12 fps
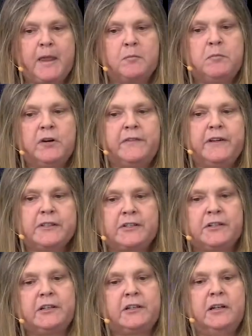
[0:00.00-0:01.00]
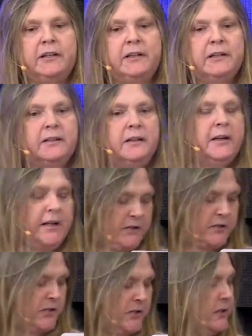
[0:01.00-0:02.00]
both internally and
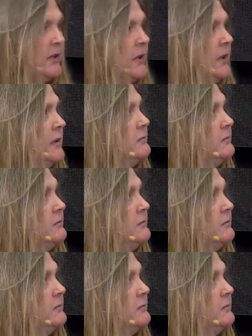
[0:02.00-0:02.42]
externally.